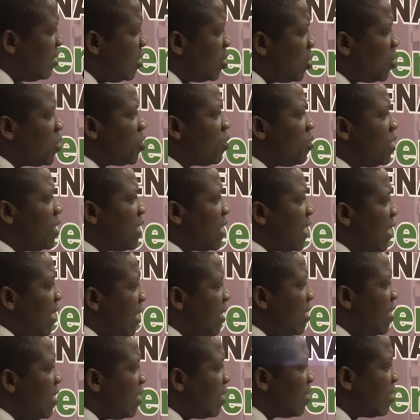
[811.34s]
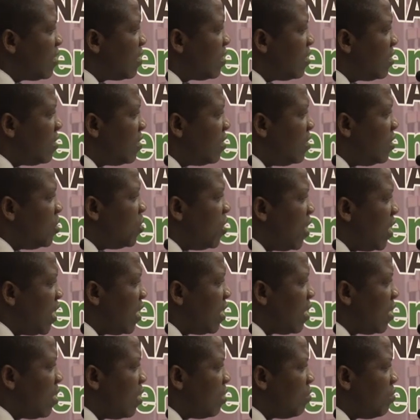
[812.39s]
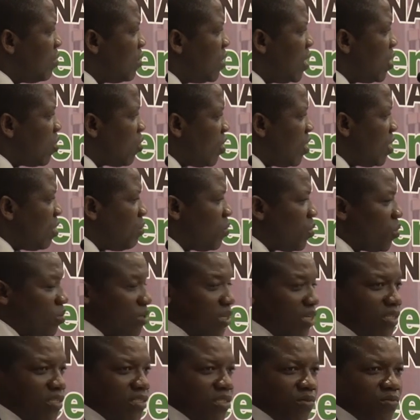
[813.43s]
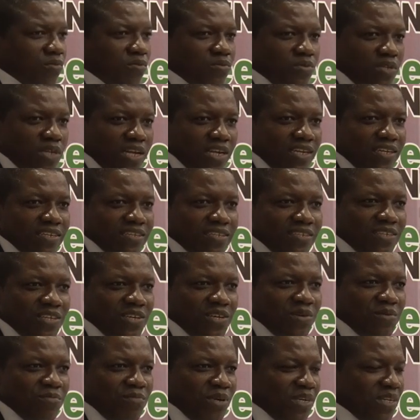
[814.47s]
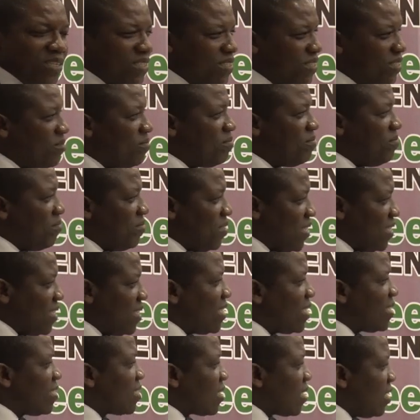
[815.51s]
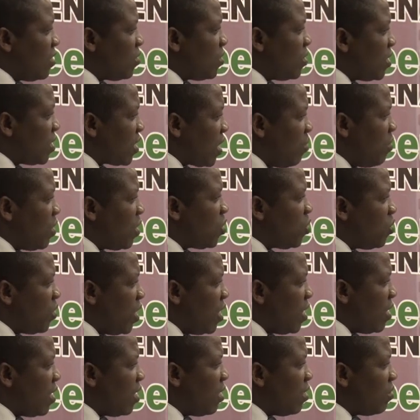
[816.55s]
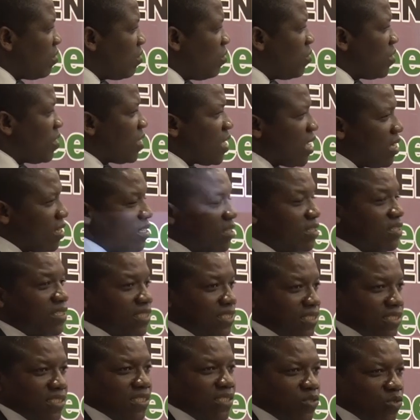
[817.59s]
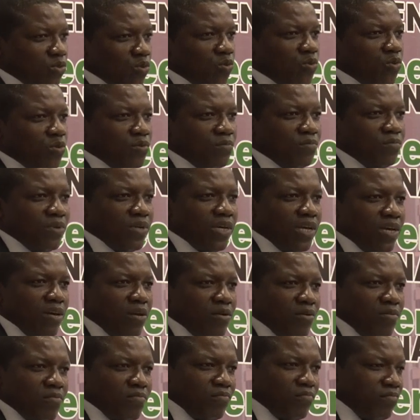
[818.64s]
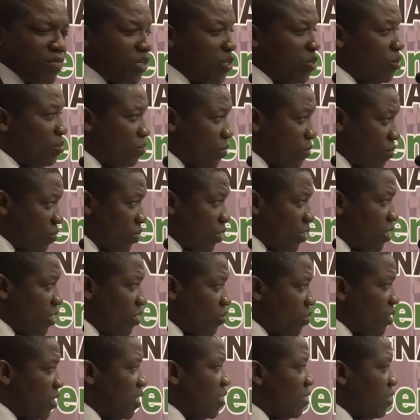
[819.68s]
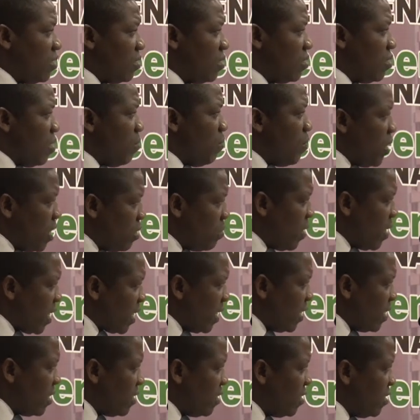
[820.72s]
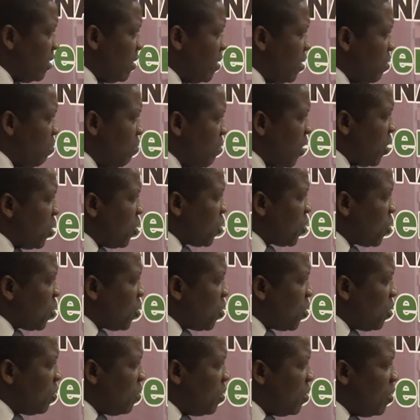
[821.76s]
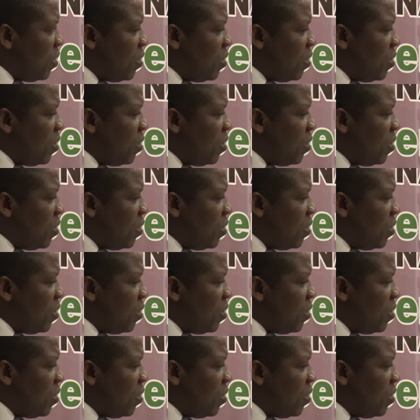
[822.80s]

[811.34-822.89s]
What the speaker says: not only Kenya, Uganda, Rwanda, Burundi, and South Sudan, but the 6 countries coming together with 162 million population, which is a big market. But also